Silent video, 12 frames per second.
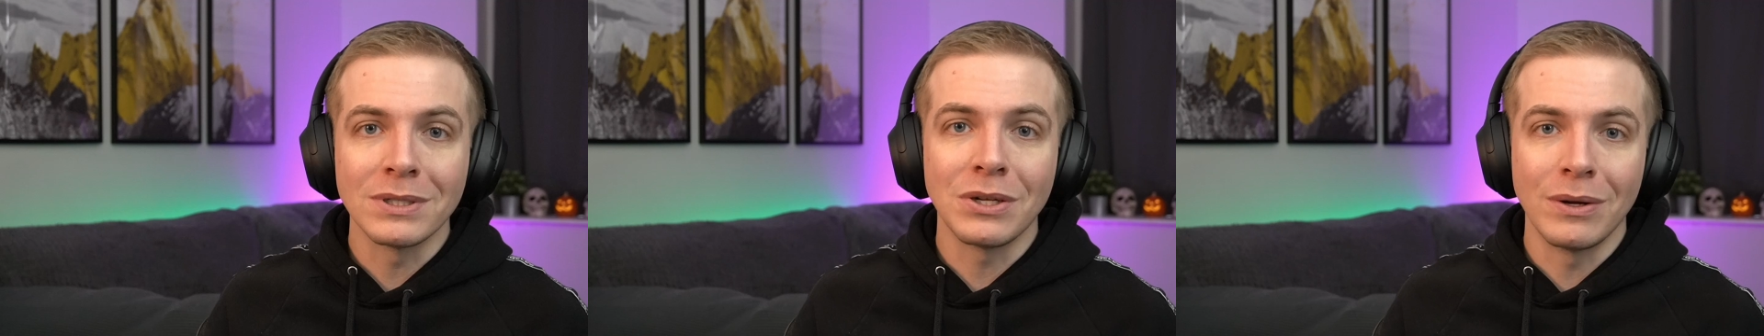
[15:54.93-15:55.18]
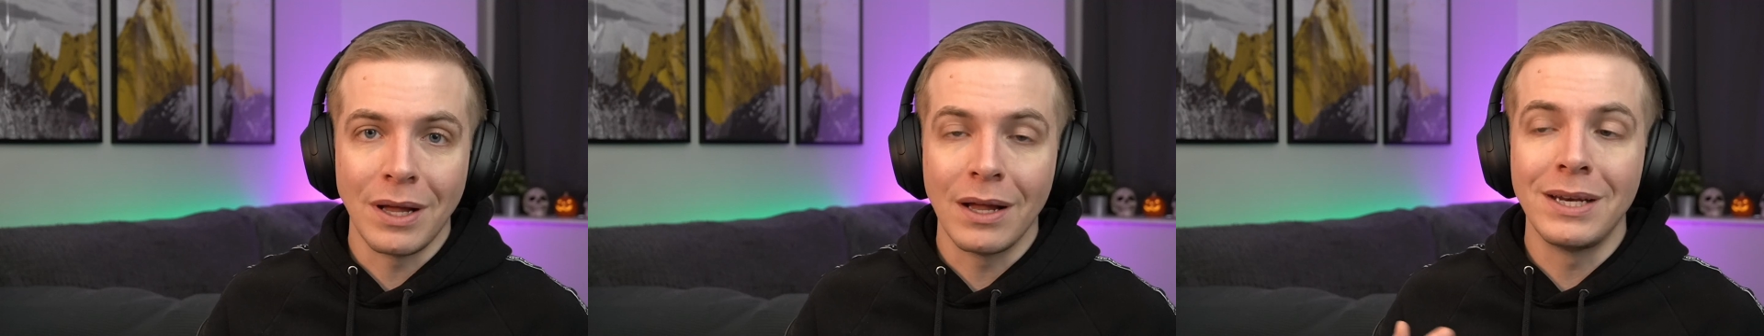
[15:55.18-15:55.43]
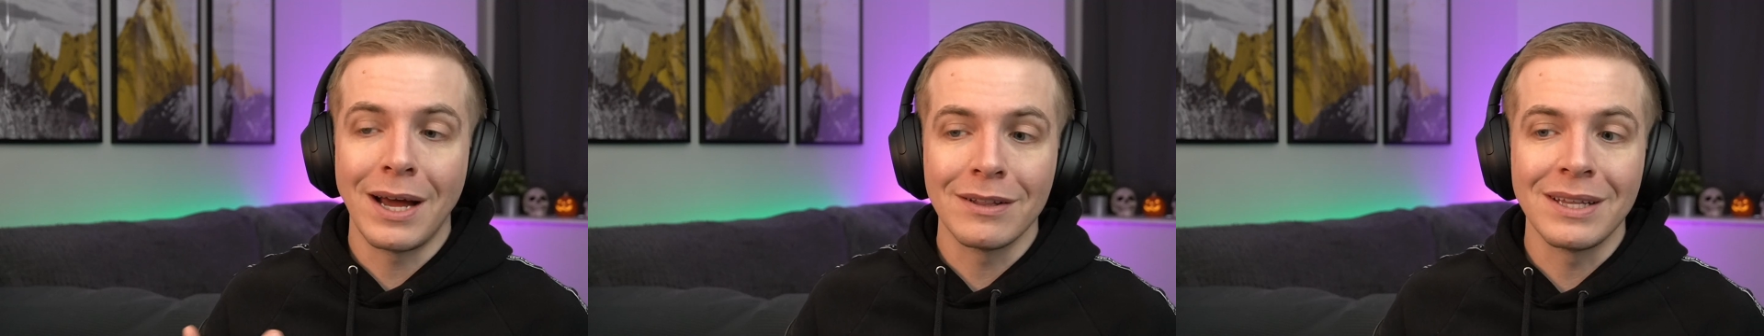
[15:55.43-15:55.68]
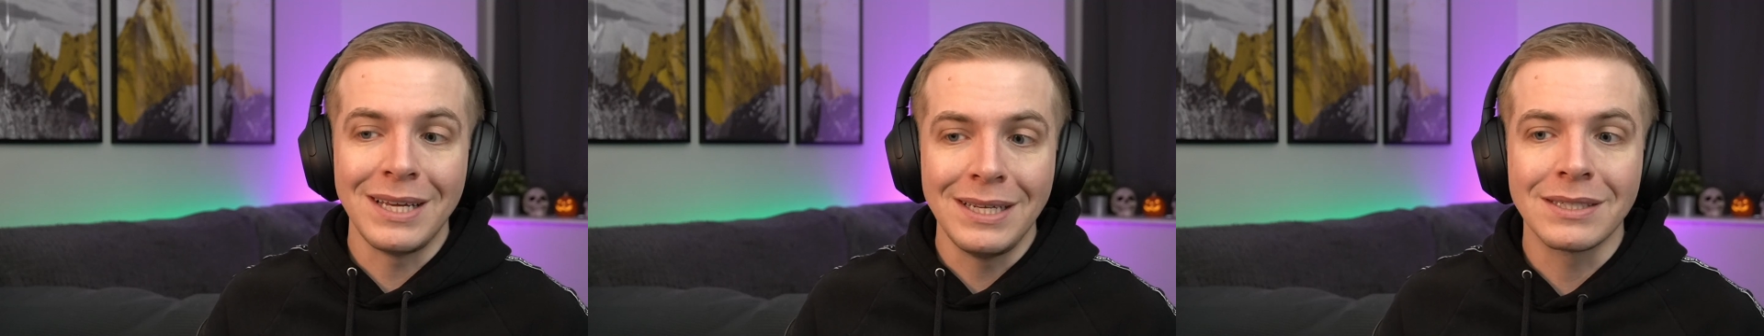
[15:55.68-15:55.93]
So
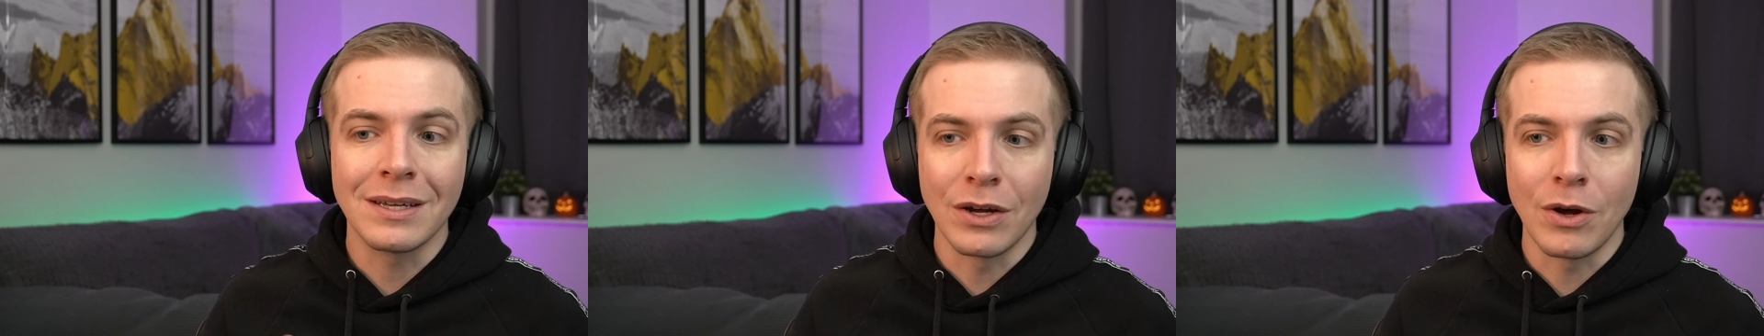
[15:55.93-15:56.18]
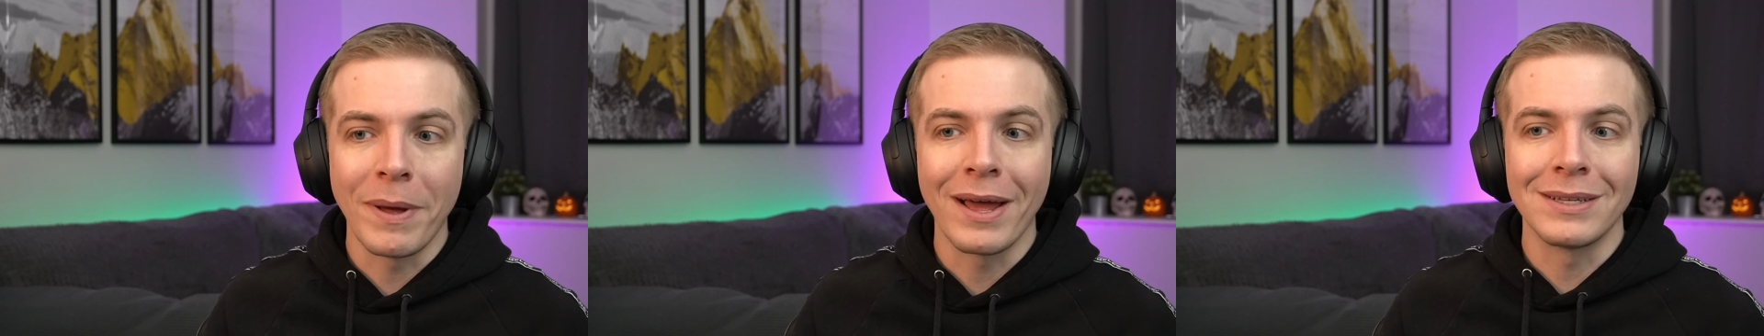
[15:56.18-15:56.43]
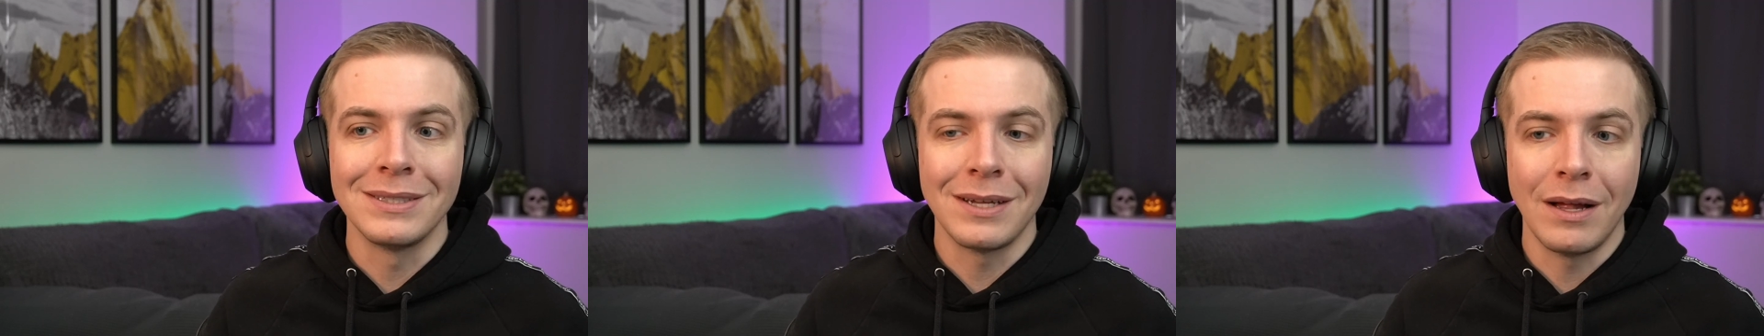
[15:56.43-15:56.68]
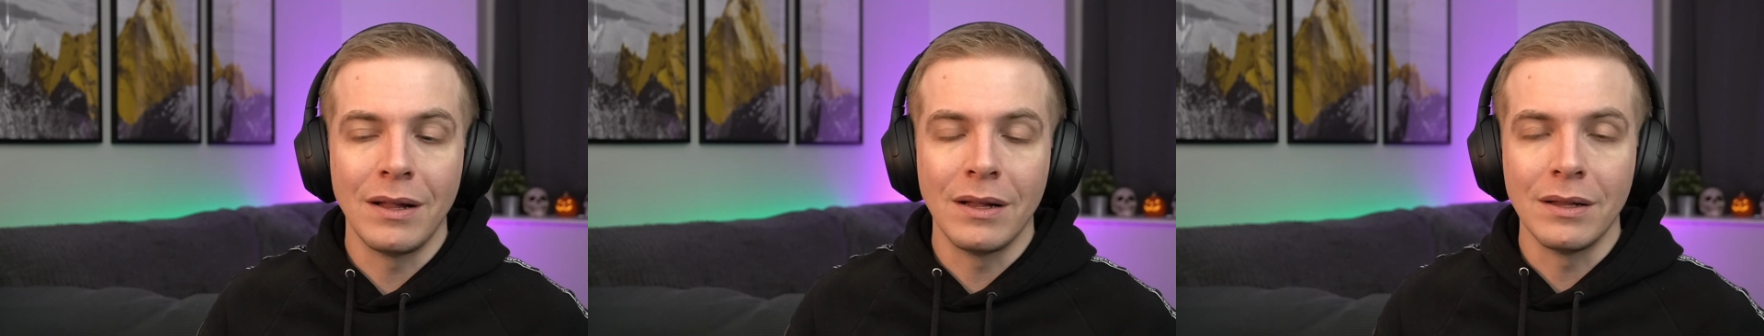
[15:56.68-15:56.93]
undoubtedly, he's going to go back and
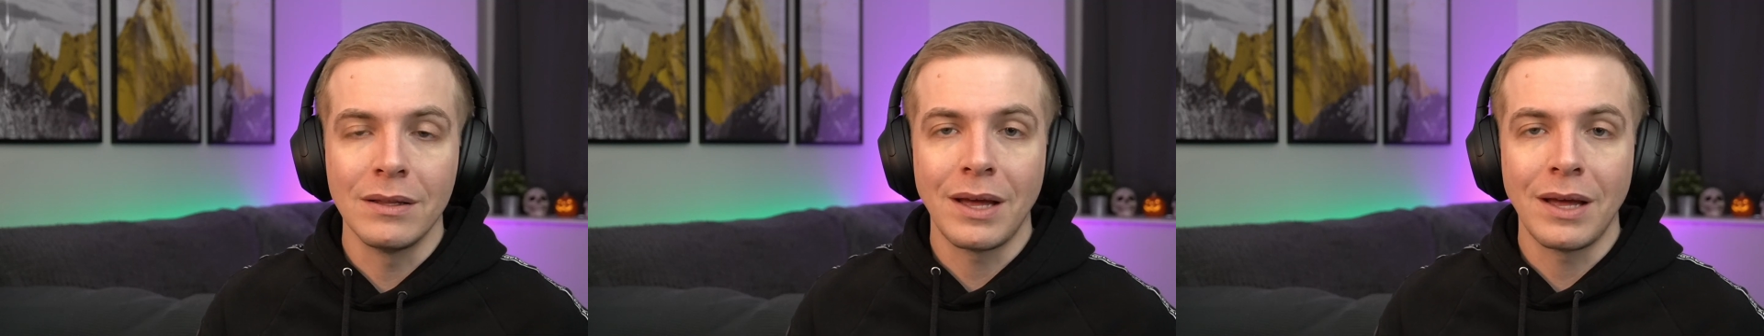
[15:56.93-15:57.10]
tell